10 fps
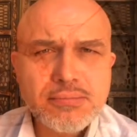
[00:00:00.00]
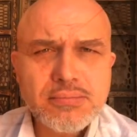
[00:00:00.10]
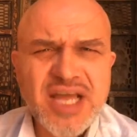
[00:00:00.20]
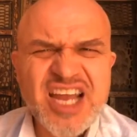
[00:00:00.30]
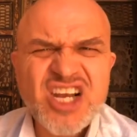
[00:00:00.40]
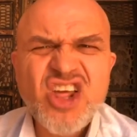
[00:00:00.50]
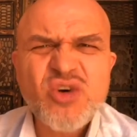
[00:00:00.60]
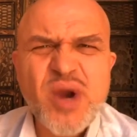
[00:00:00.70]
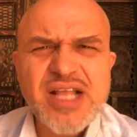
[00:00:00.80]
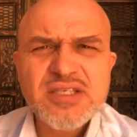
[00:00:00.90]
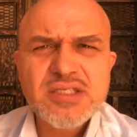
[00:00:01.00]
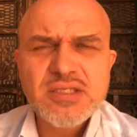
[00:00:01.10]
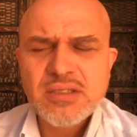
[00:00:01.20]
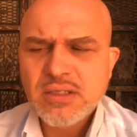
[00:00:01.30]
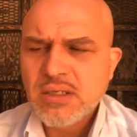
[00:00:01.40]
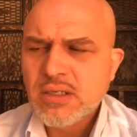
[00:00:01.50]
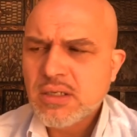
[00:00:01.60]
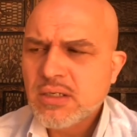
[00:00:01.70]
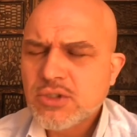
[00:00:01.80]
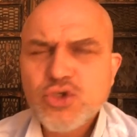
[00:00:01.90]
They had a lot of rats.
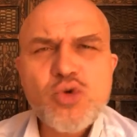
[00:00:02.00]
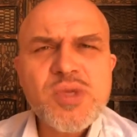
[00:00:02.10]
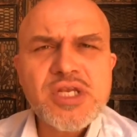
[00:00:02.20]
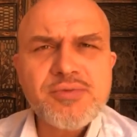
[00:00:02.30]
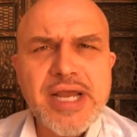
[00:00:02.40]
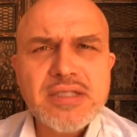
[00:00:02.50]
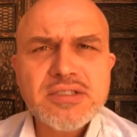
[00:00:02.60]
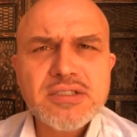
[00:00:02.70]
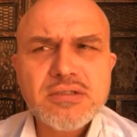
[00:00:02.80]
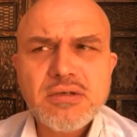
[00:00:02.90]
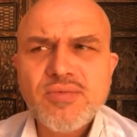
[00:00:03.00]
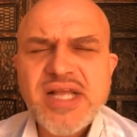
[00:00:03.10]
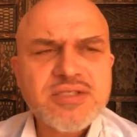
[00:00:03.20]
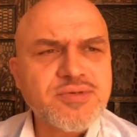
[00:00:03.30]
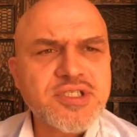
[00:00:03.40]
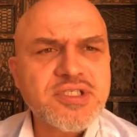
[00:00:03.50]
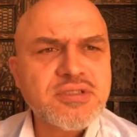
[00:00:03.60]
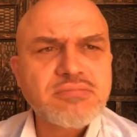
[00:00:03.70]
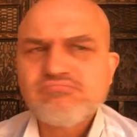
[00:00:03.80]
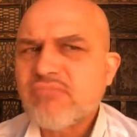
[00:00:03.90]
Too many rats. Rats were just
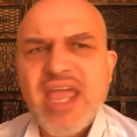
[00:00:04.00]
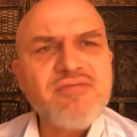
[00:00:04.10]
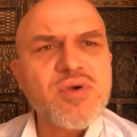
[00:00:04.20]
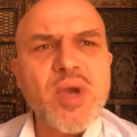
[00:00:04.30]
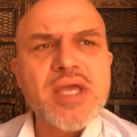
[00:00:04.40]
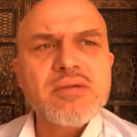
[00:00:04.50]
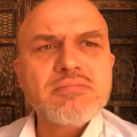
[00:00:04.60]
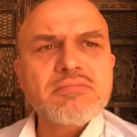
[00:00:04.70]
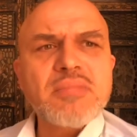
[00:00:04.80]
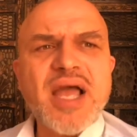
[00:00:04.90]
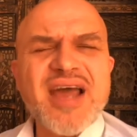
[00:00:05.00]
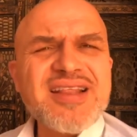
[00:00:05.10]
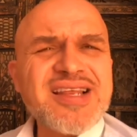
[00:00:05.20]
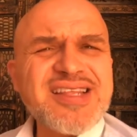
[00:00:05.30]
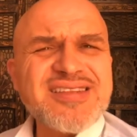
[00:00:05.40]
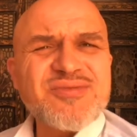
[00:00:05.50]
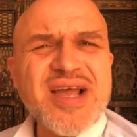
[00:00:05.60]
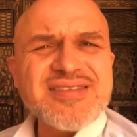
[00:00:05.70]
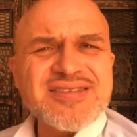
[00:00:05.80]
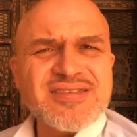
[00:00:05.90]
everywhere. How do they let the
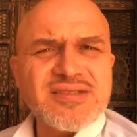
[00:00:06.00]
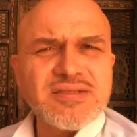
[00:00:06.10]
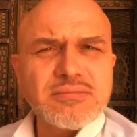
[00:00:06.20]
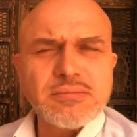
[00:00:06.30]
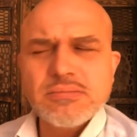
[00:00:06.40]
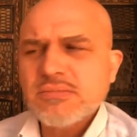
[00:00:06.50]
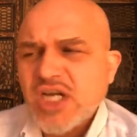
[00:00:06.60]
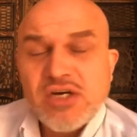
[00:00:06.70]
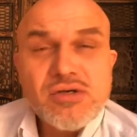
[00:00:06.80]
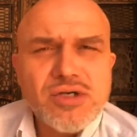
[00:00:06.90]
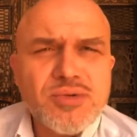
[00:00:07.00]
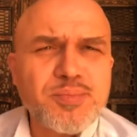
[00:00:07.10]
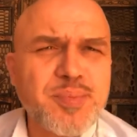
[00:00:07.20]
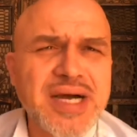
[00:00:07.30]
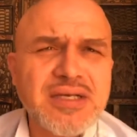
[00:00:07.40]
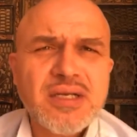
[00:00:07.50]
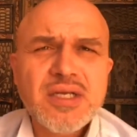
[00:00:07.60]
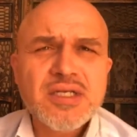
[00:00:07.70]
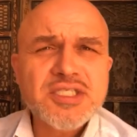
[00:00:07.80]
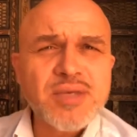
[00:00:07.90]
rats? I don't know. But
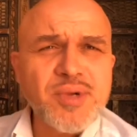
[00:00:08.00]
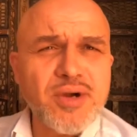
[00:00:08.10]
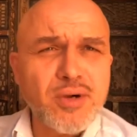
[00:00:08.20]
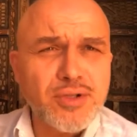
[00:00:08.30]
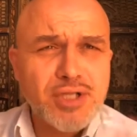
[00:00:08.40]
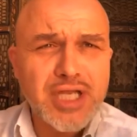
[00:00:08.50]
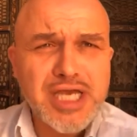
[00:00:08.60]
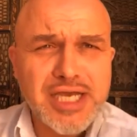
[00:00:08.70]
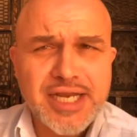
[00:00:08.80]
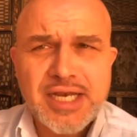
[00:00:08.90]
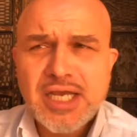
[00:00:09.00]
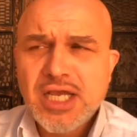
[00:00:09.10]
somewhere along the line,